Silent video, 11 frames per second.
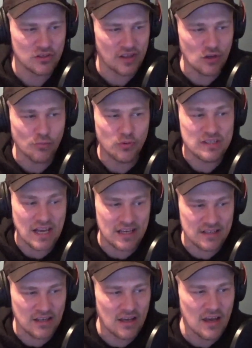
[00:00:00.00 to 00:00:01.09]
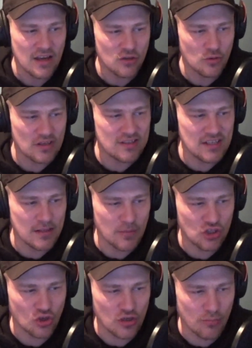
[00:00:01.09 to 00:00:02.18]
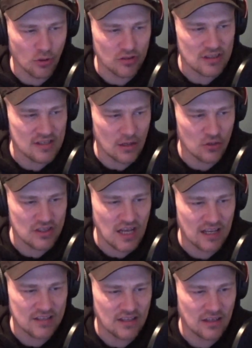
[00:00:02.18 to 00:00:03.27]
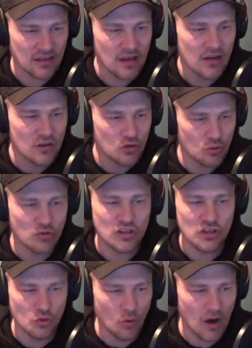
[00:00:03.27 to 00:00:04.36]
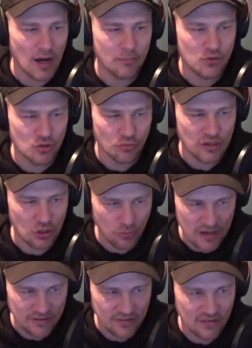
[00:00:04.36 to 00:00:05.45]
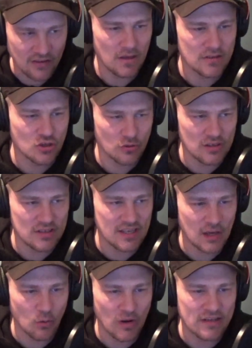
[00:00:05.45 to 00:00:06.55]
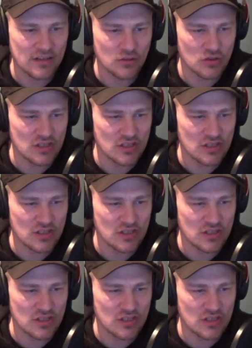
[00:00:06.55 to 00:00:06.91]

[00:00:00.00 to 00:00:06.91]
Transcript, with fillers: so then you press enter you can see the midjourney bot is now starting to queue up your request it's currently saying waiting to